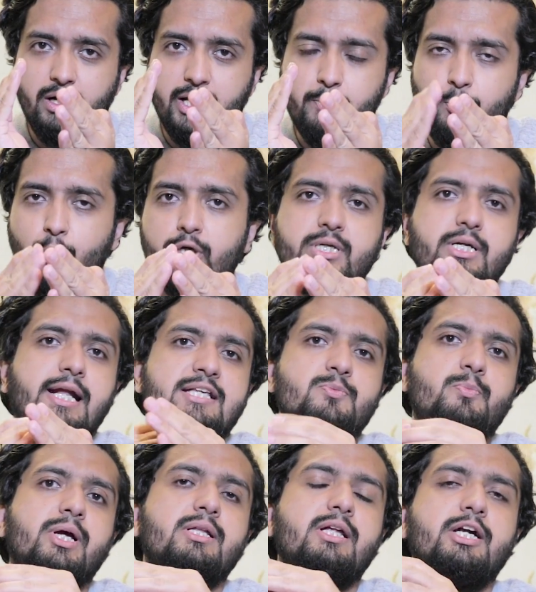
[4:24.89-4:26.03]
important
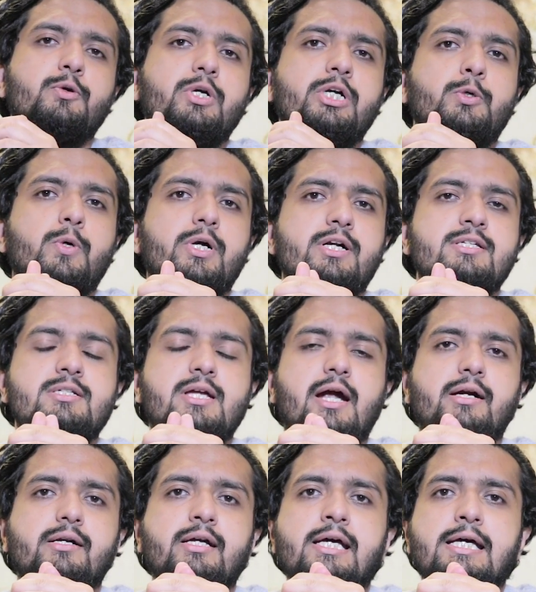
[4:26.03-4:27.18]
aspect that you need to
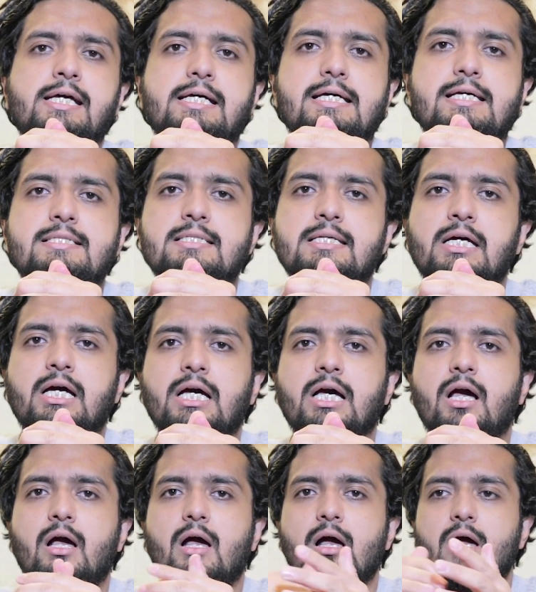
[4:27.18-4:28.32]
understand is
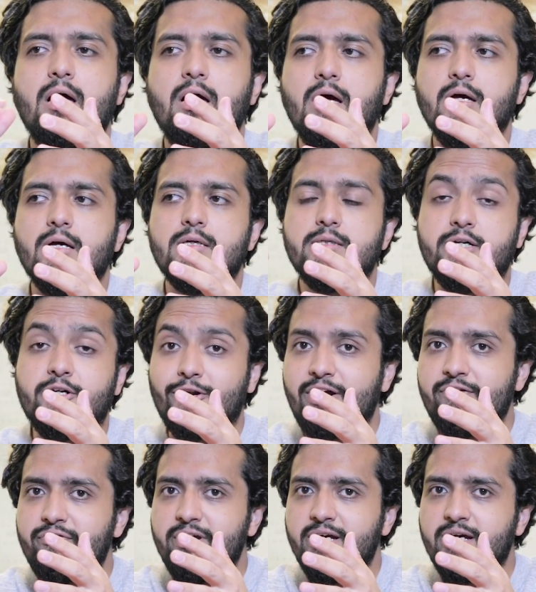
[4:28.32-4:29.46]
the
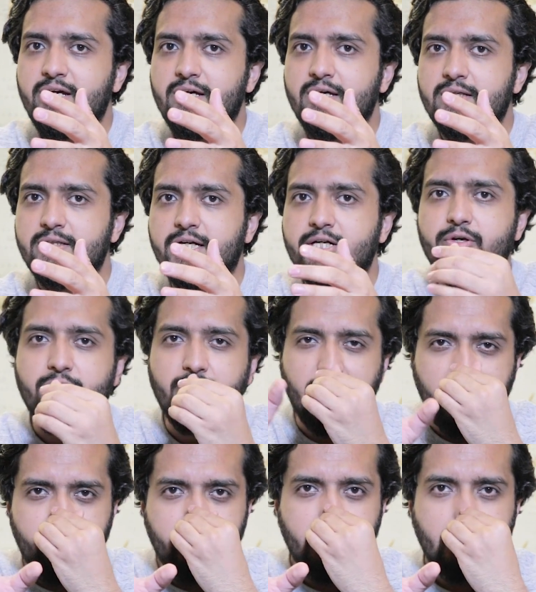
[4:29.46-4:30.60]
traffic that you're
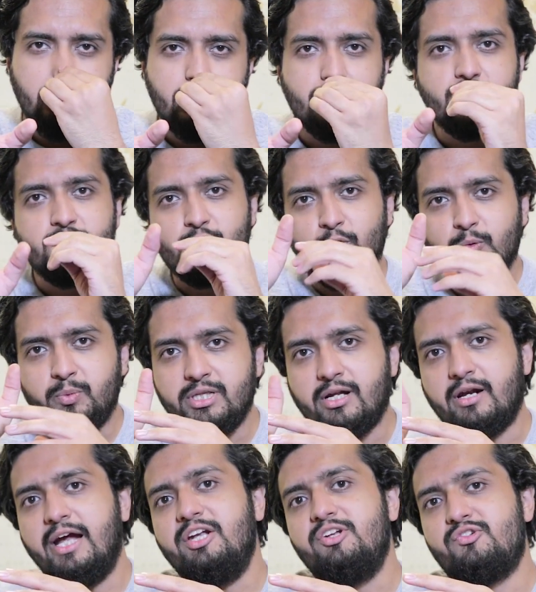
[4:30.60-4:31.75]
driving should be the
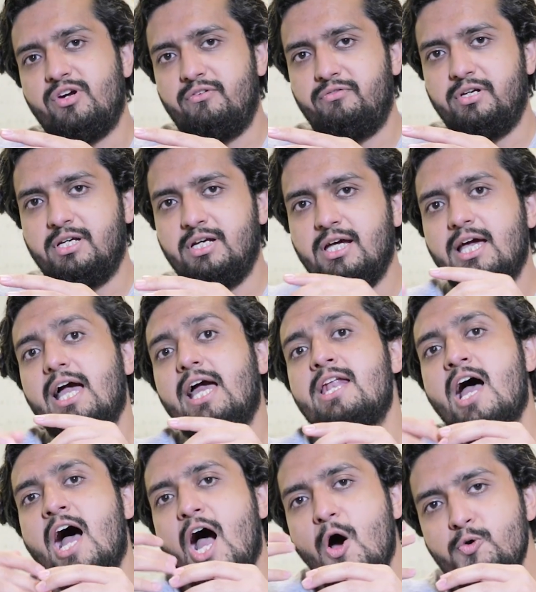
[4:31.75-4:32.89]
right traffic, and
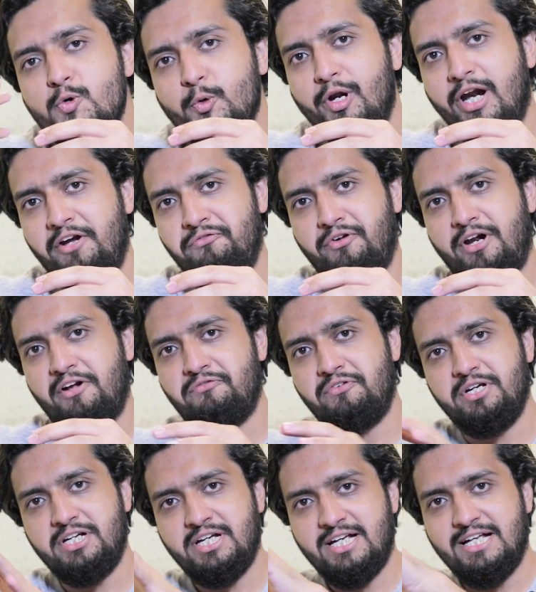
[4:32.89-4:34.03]
how to drive
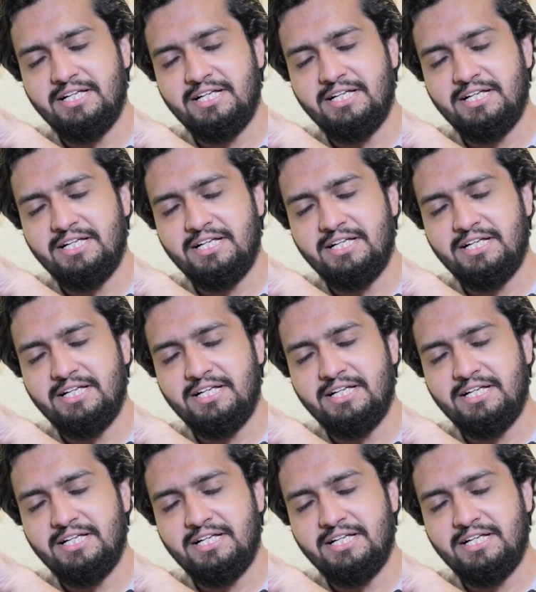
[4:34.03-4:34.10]
traffic